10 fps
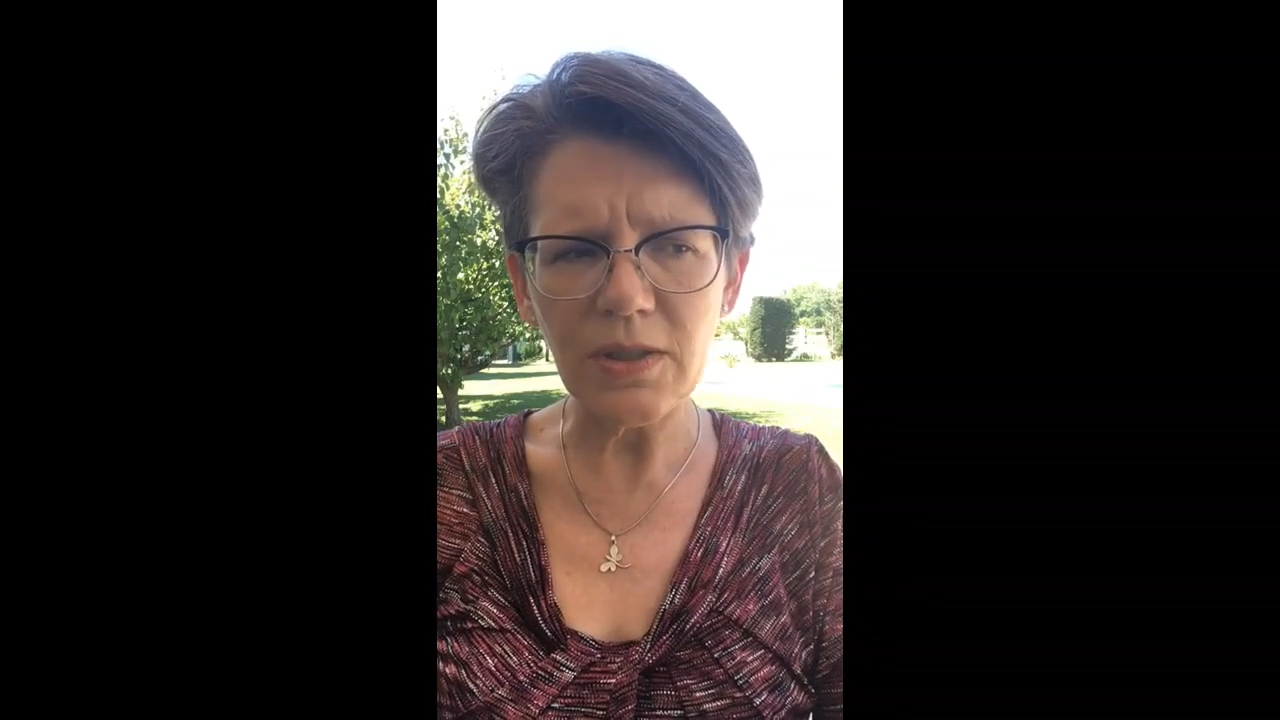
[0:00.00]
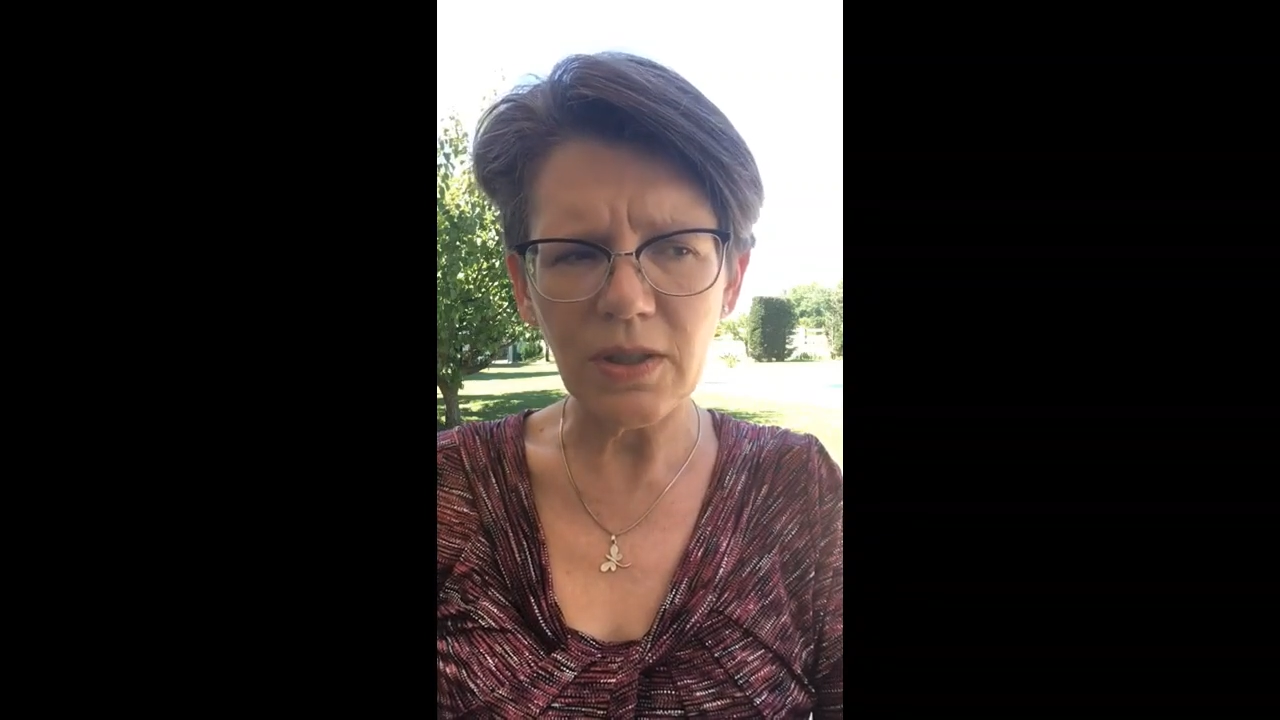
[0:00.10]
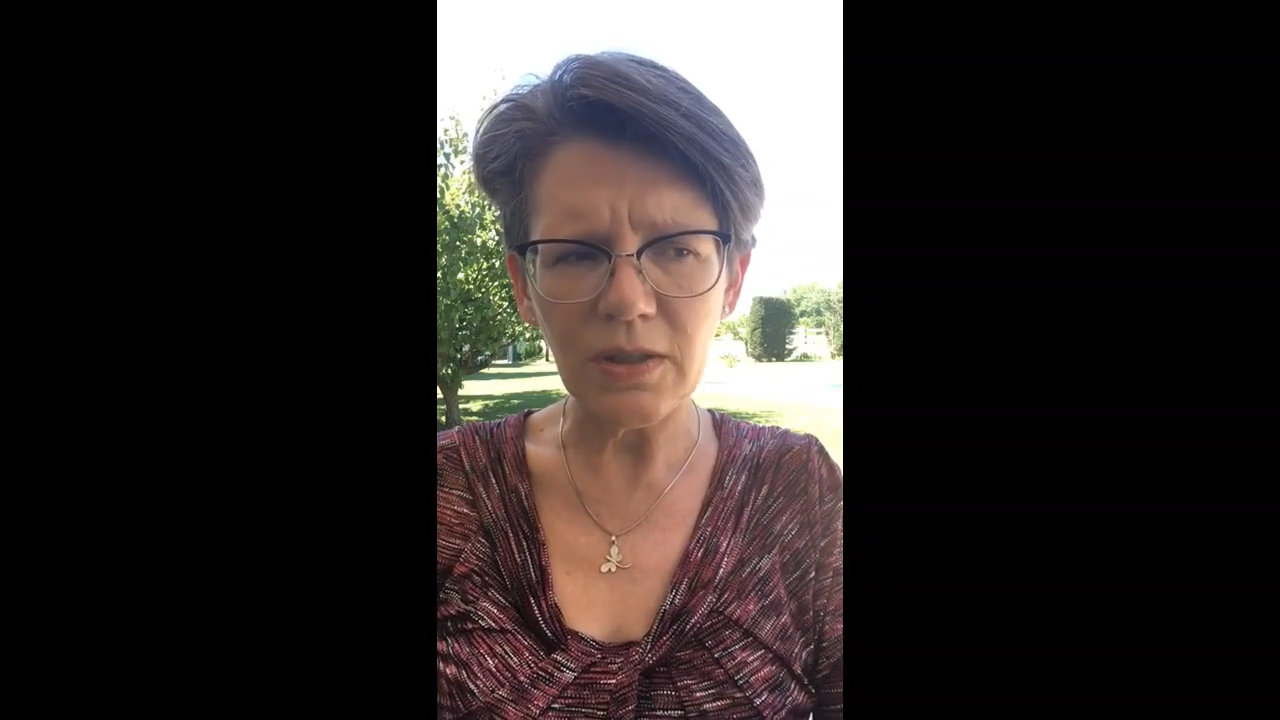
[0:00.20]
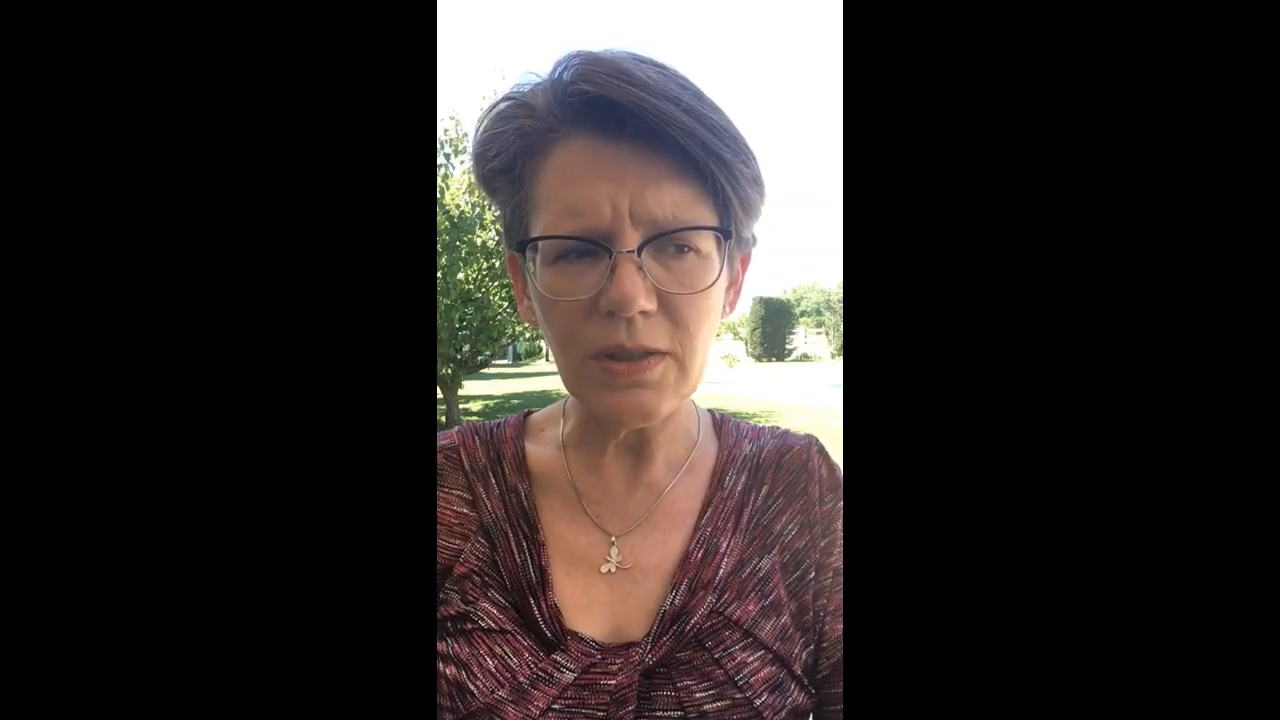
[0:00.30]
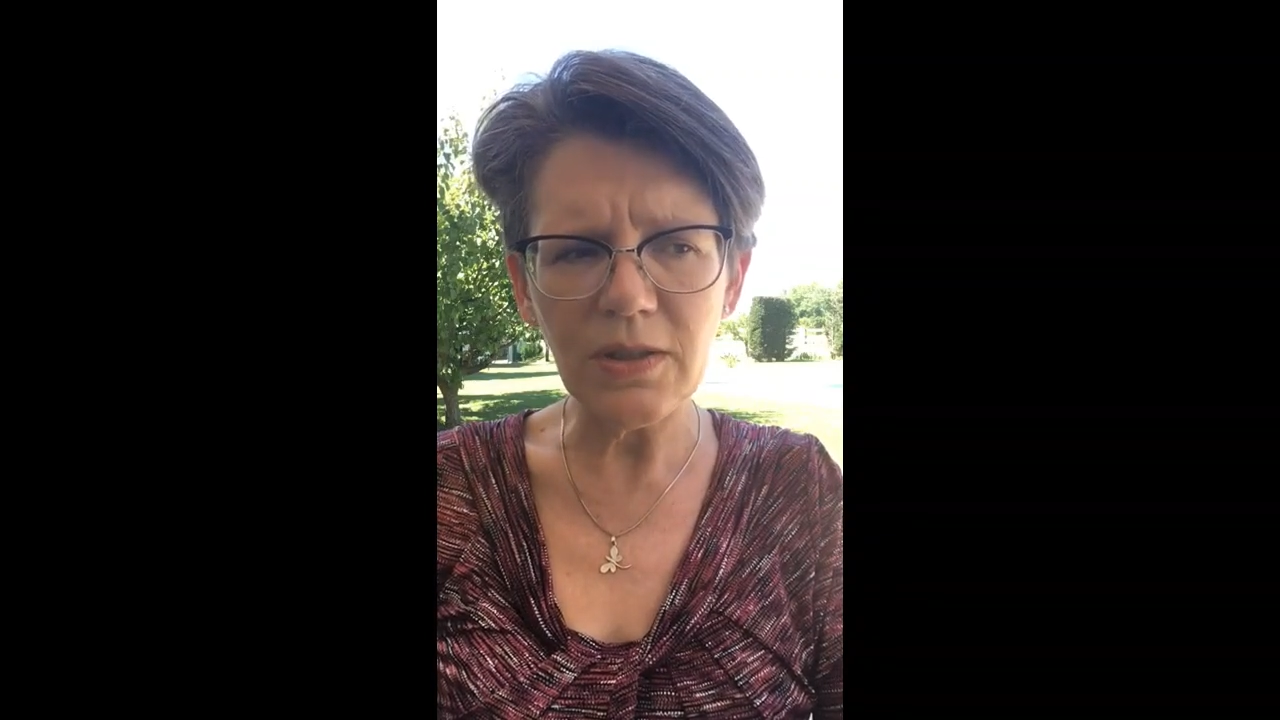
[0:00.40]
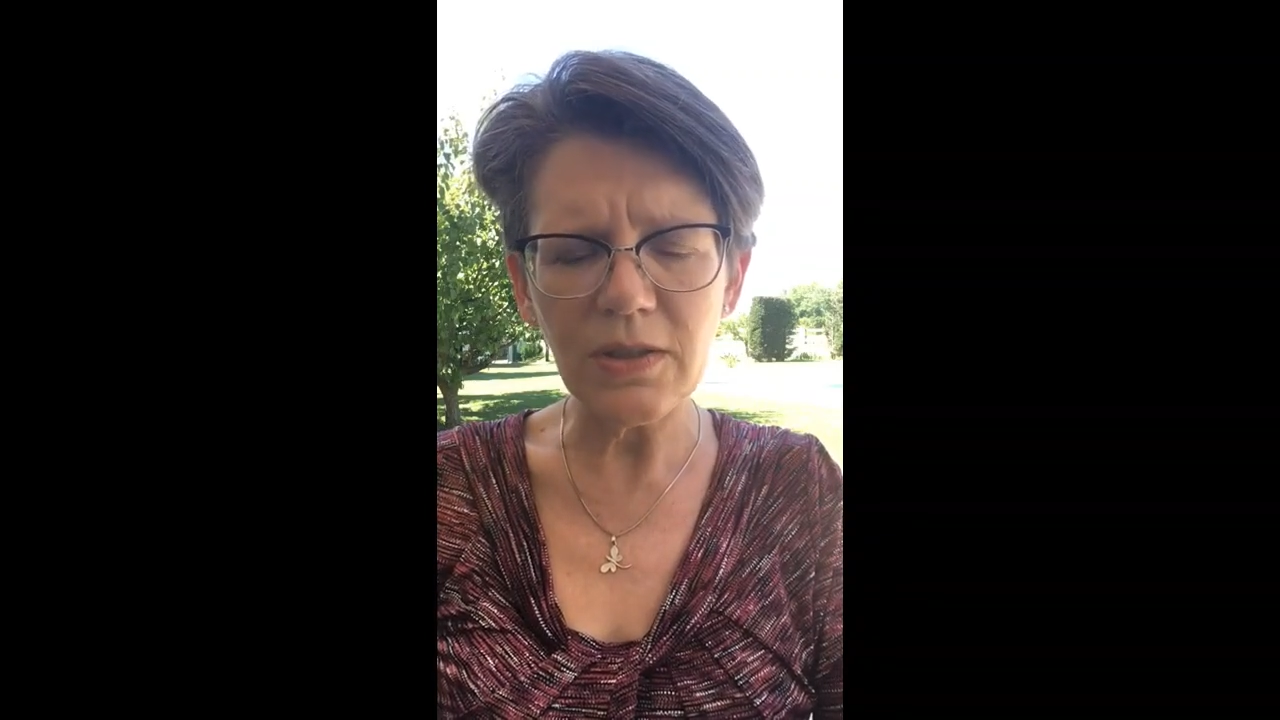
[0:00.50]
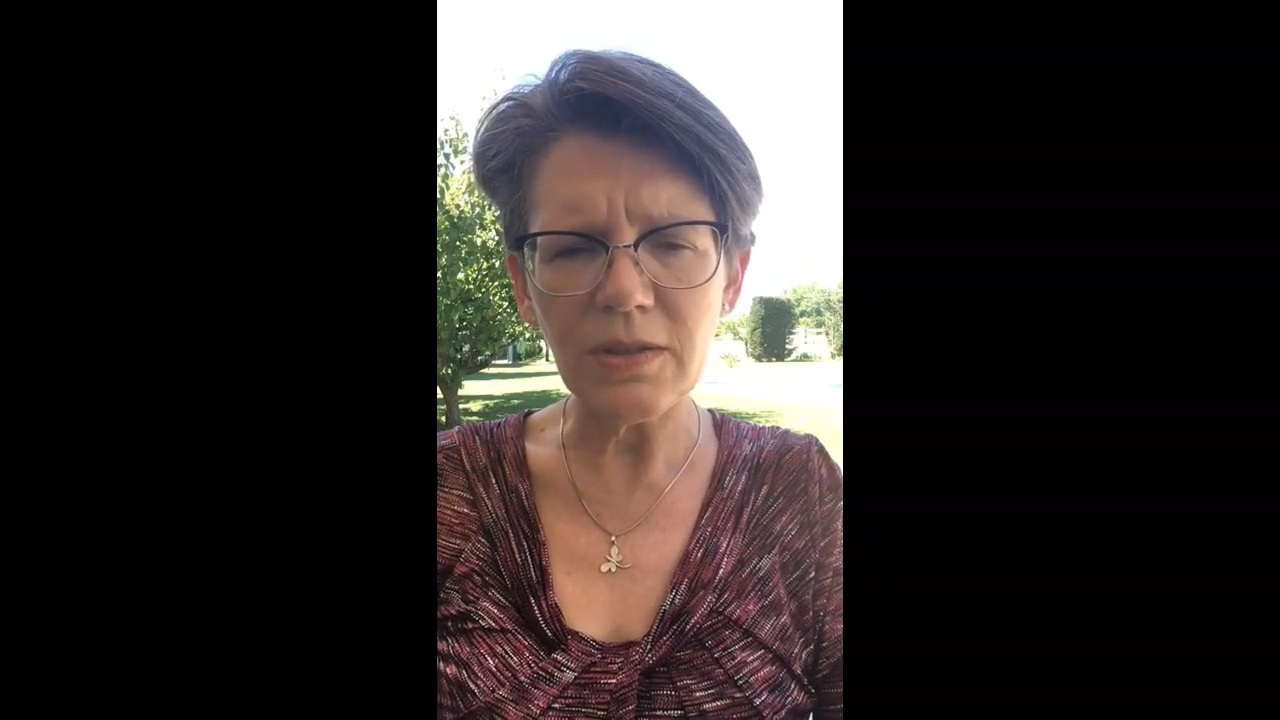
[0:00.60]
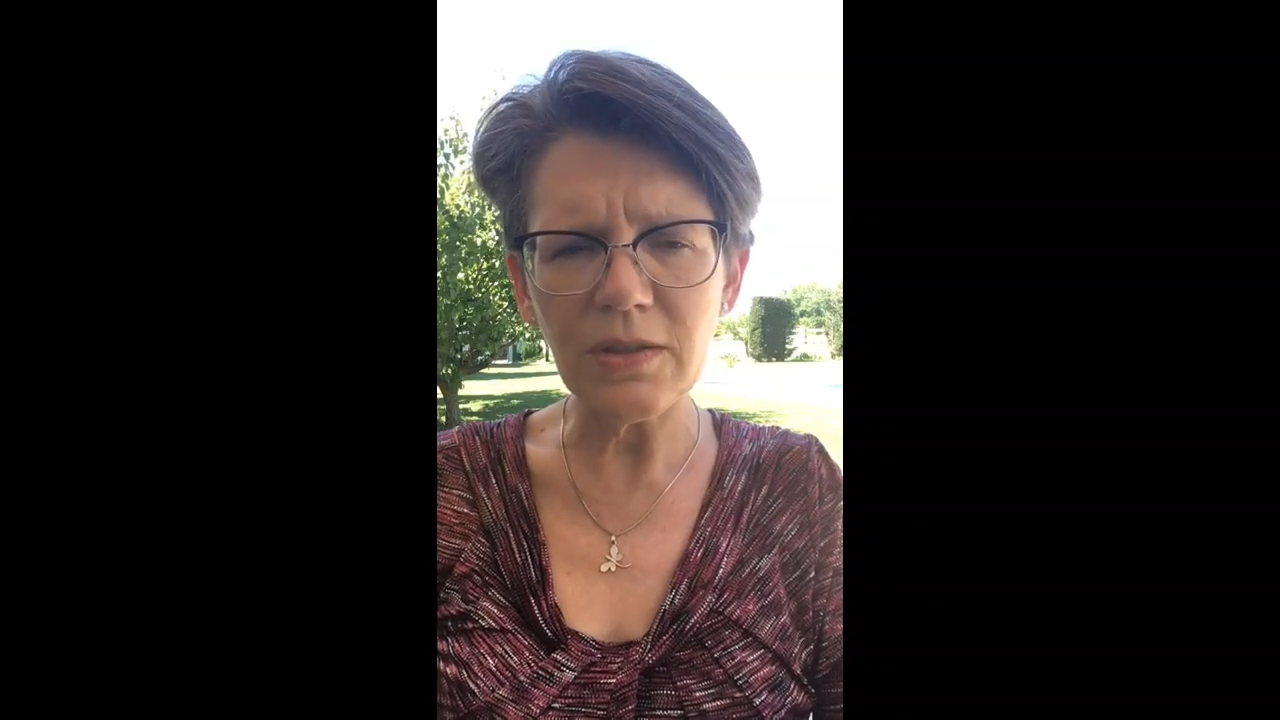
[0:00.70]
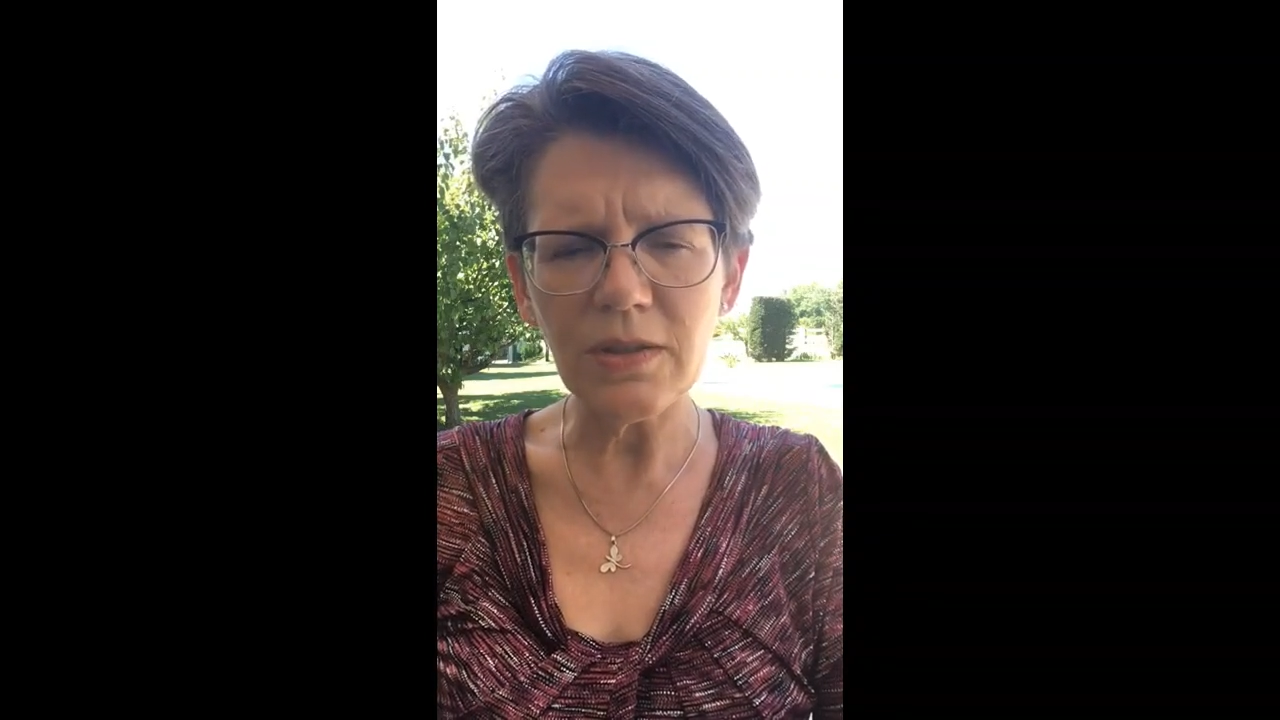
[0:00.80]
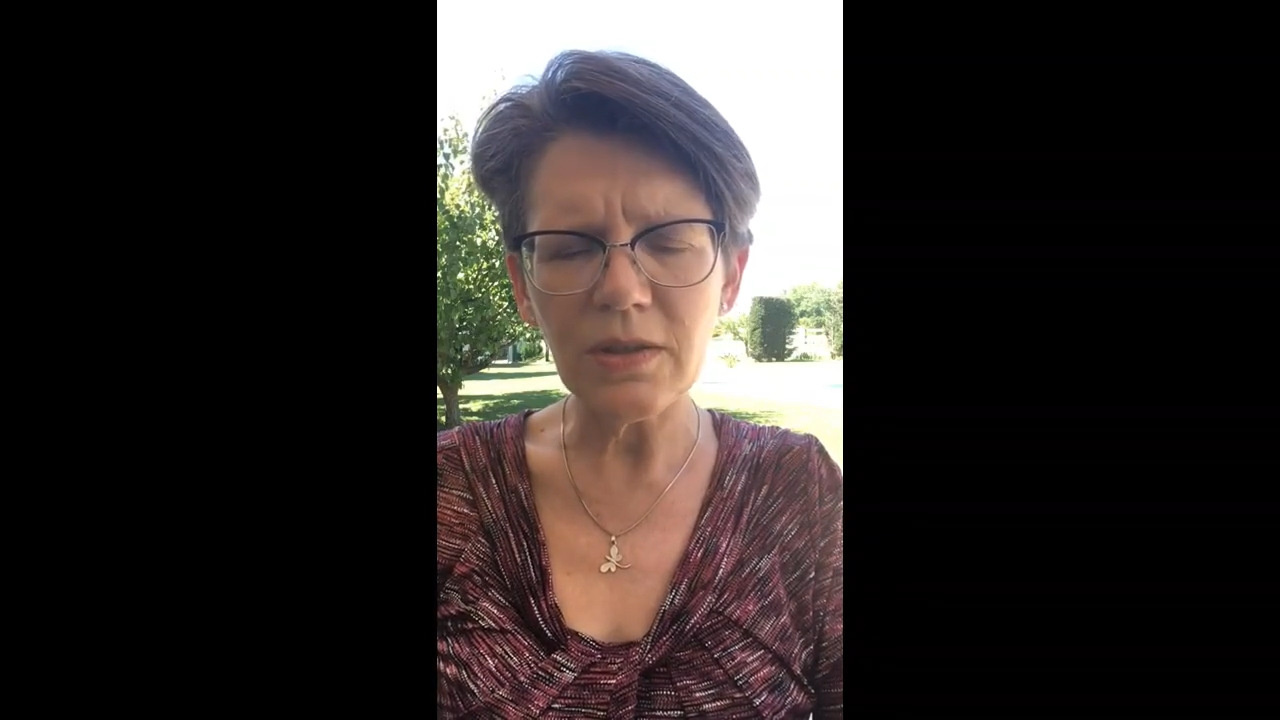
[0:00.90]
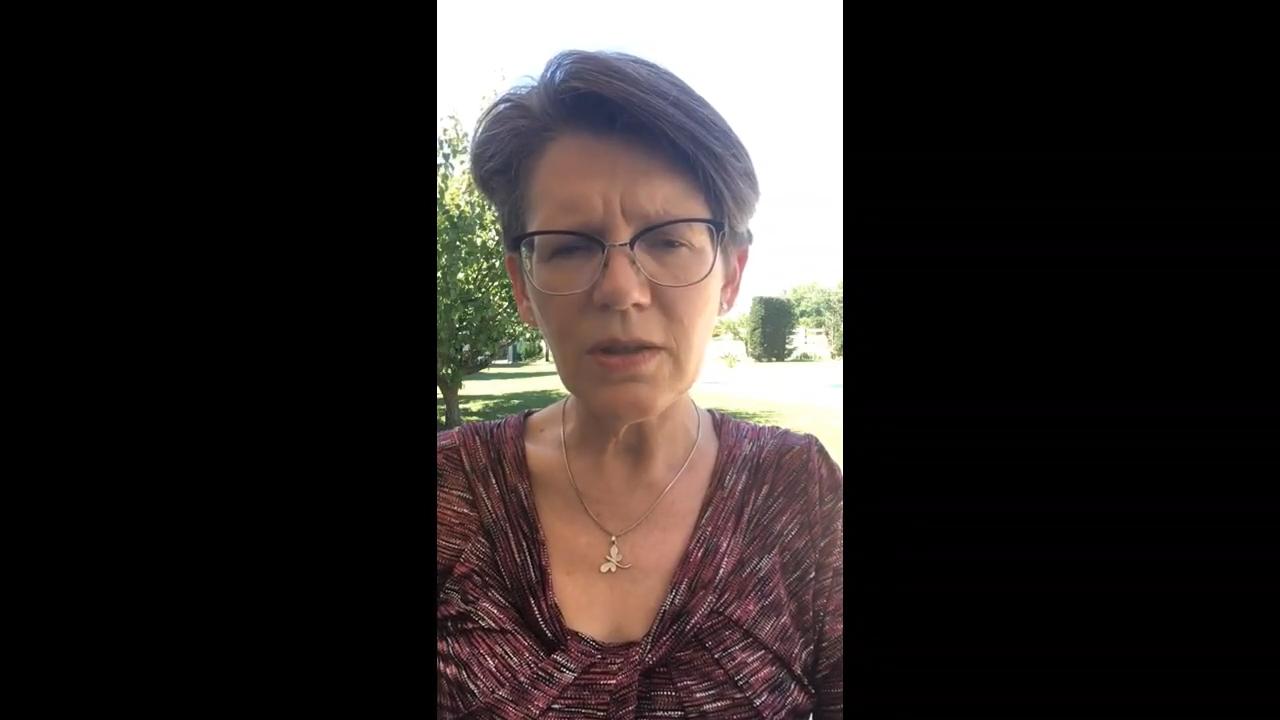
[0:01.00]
the ideas